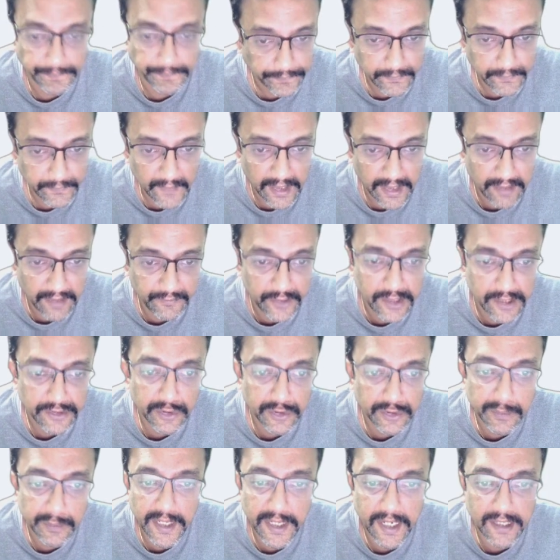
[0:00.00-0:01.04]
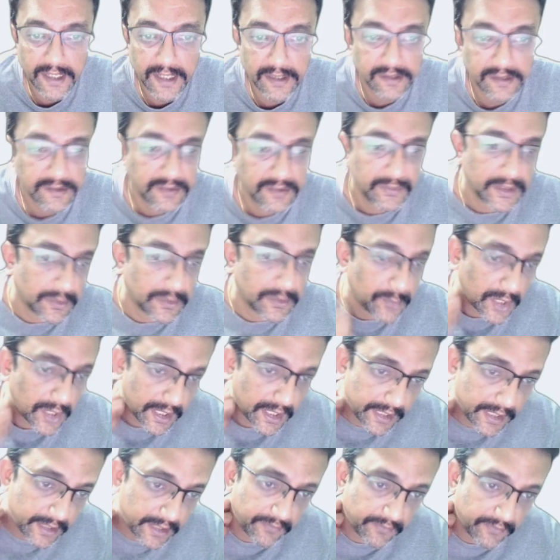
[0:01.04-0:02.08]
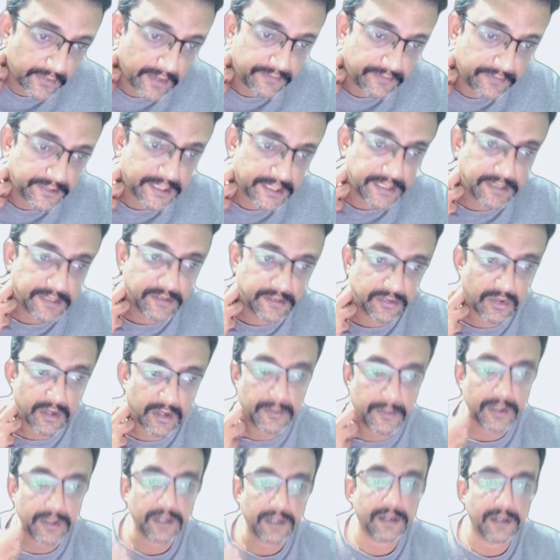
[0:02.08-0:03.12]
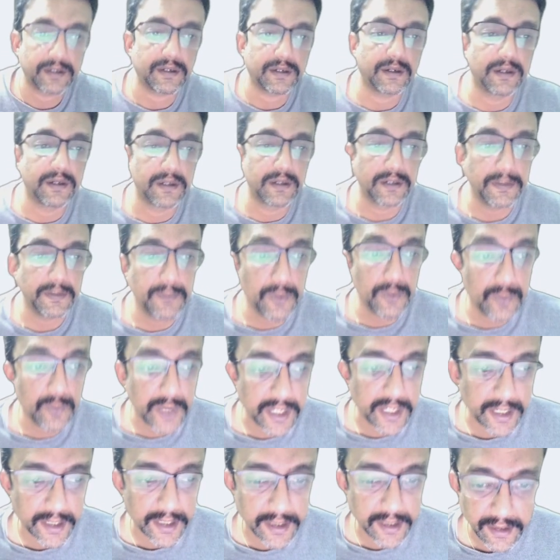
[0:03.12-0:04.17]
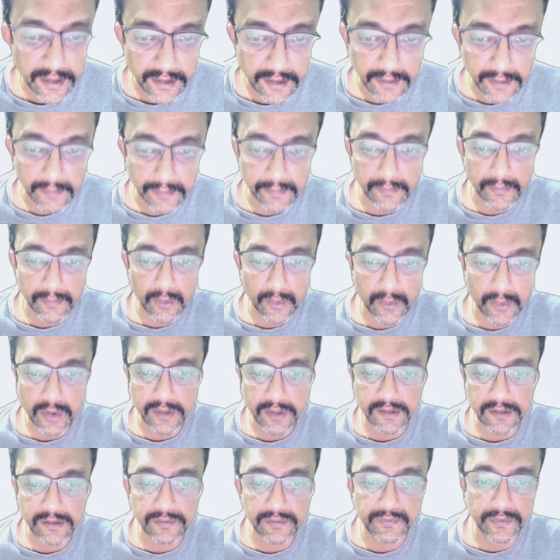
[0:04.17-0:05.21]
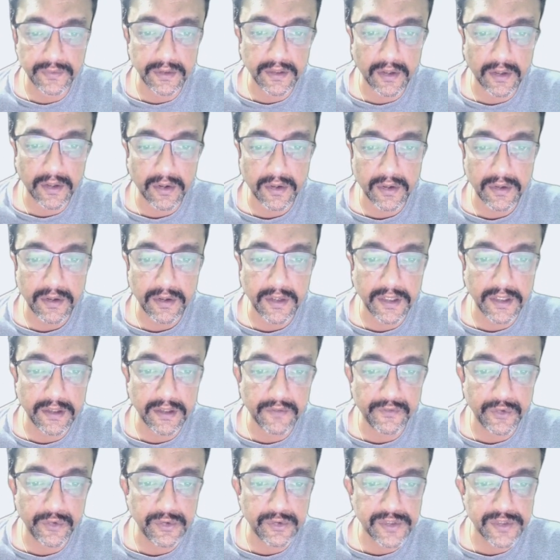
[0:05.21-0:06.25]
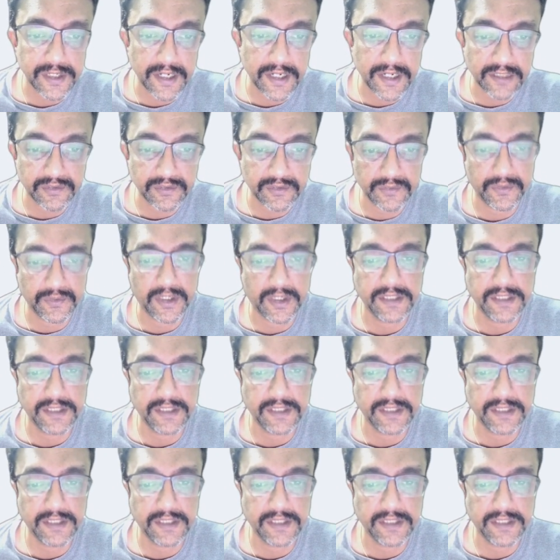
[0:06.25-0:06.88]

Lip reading: if they should be addressed with quality of life changes or removed entirely. More on this in the future as we watch